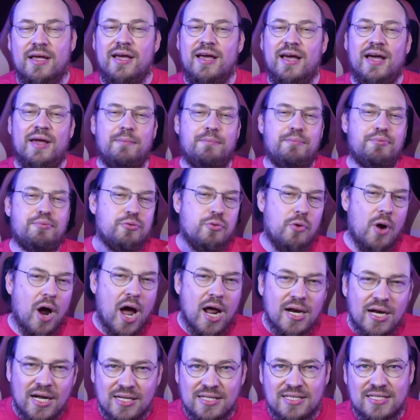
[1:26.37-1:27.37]
and
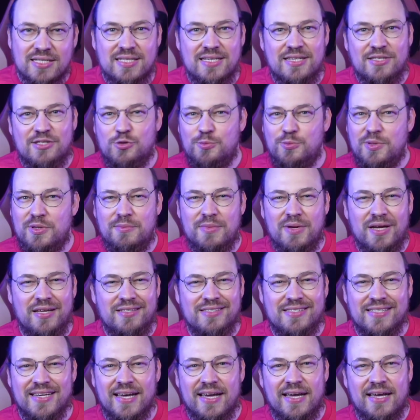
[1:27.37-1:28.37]
products need to be
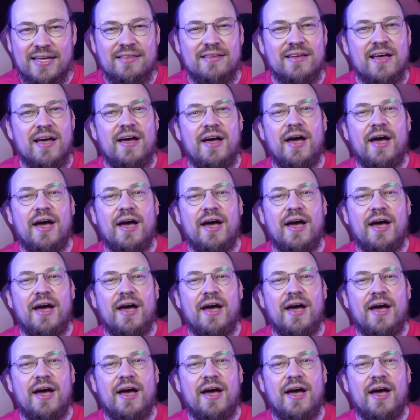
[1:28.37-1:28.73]
maintained,